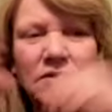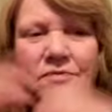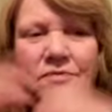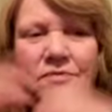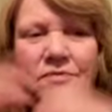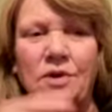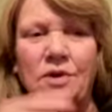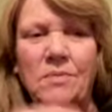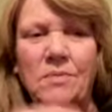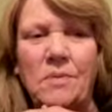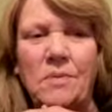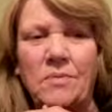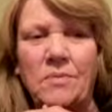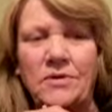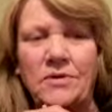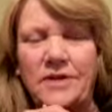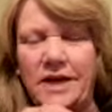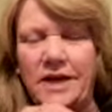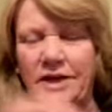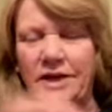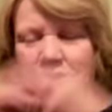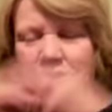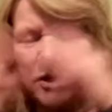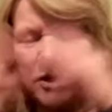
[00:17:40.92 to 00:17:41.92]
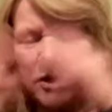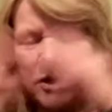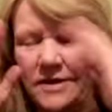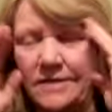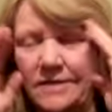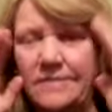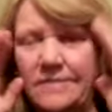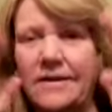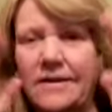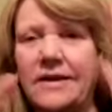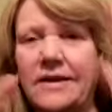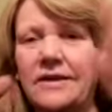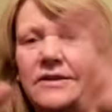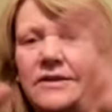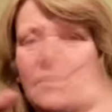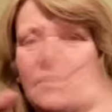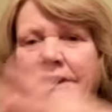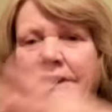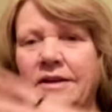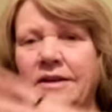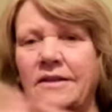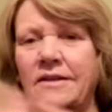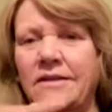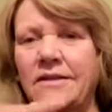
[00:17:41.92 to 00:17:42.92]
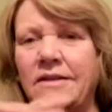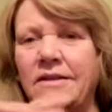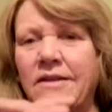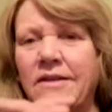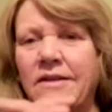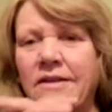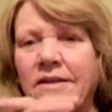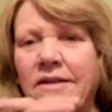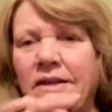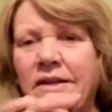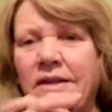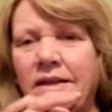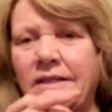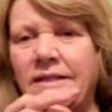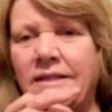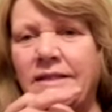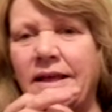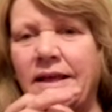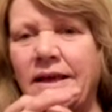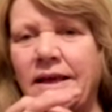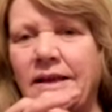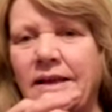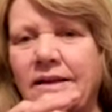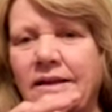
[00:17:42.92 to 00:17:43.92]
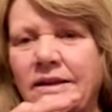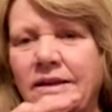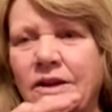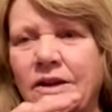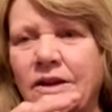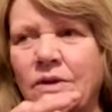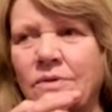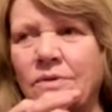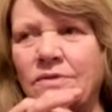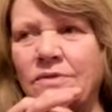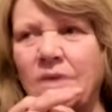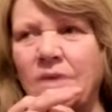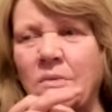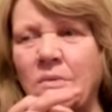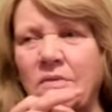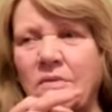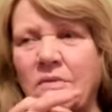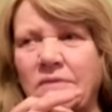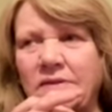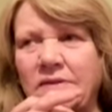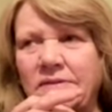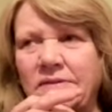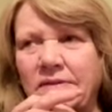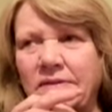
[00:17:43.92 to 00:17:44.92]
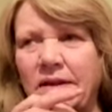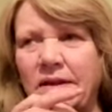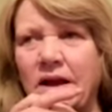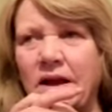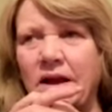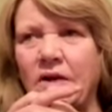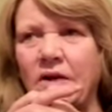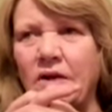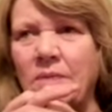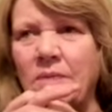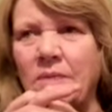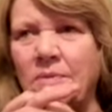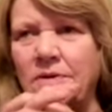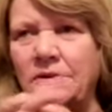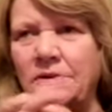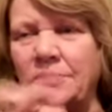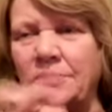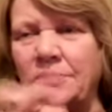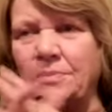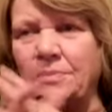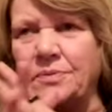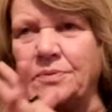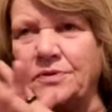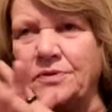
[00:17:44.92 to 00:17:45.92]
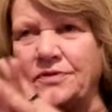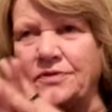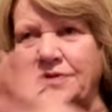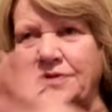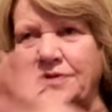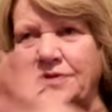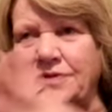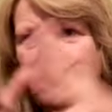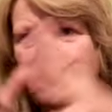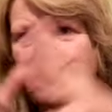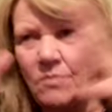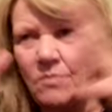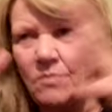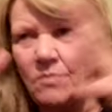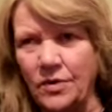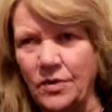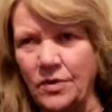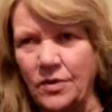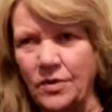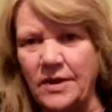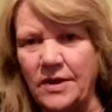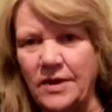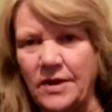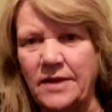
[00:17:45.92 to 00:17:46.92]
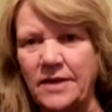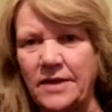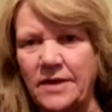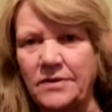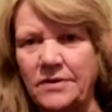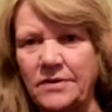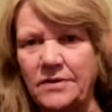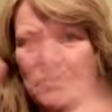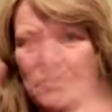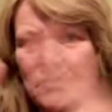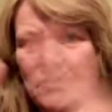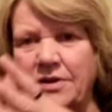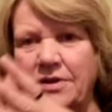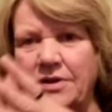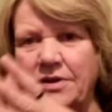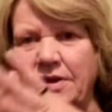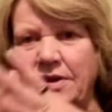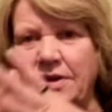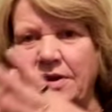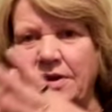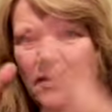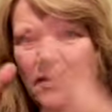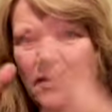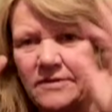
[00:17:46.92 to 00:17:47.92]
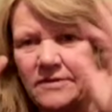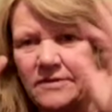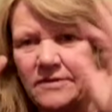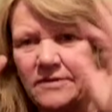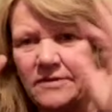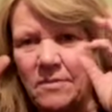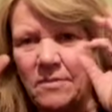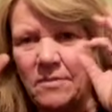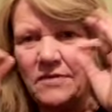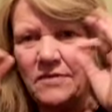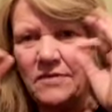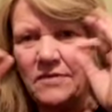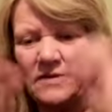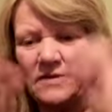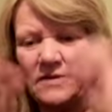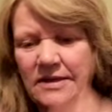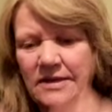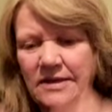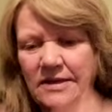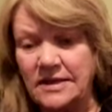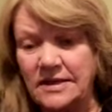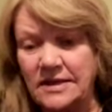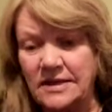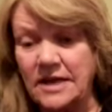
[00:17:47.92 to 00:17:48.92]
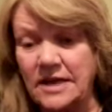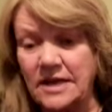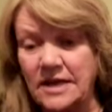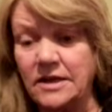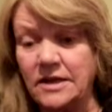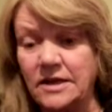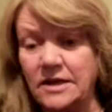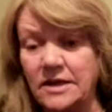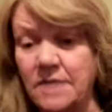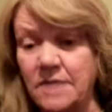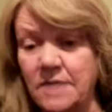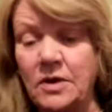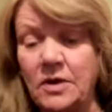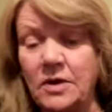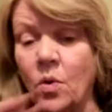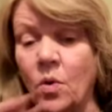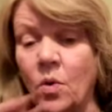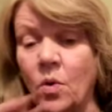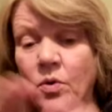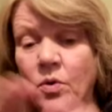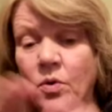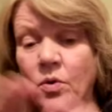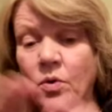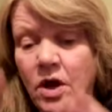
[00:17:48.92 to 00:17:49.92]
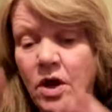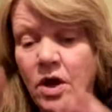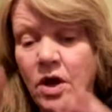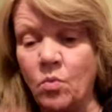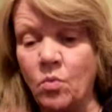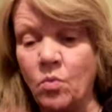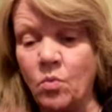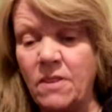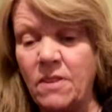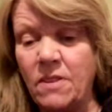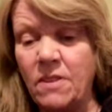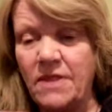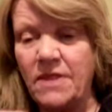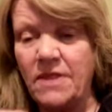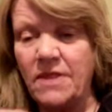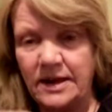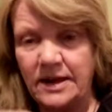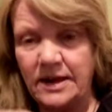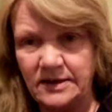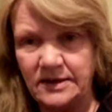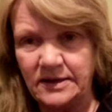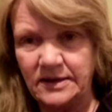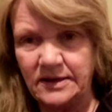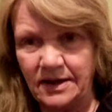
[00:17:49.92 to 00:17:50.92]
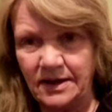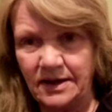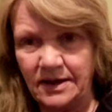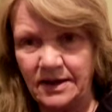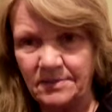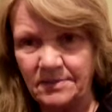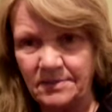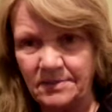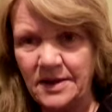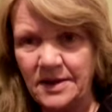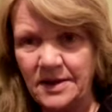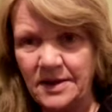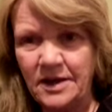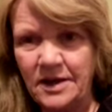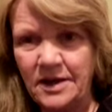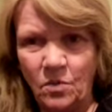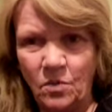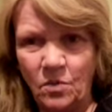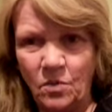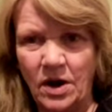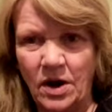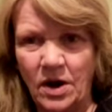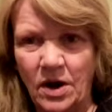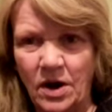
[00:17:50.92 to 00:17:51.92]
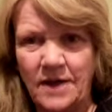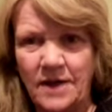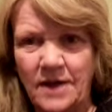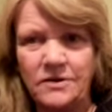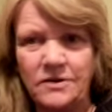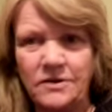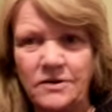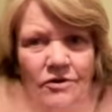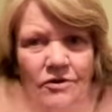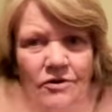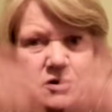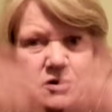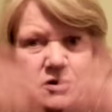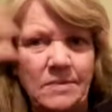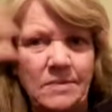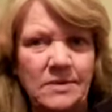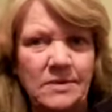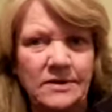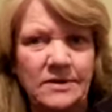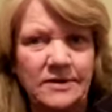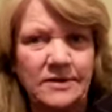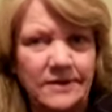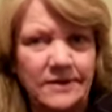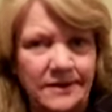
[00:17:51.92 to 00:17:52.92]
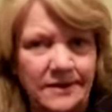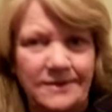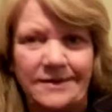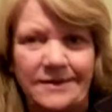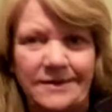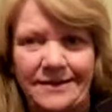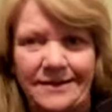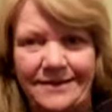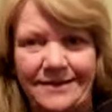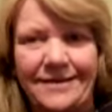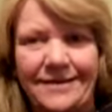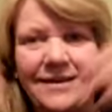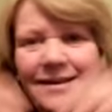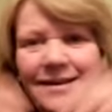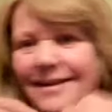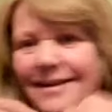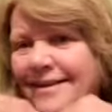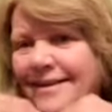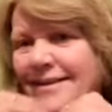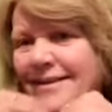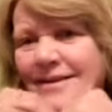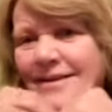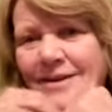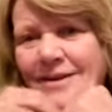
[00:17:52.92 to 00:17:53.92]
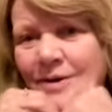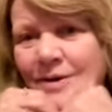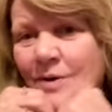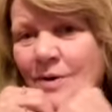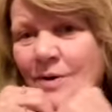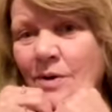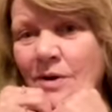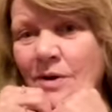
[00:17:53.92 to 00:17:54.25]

form of protection. It's like a tunnel that, some of us are able to perceive more than others. Some of us need to take time and hold on one thing at a time, while others are able to, you know,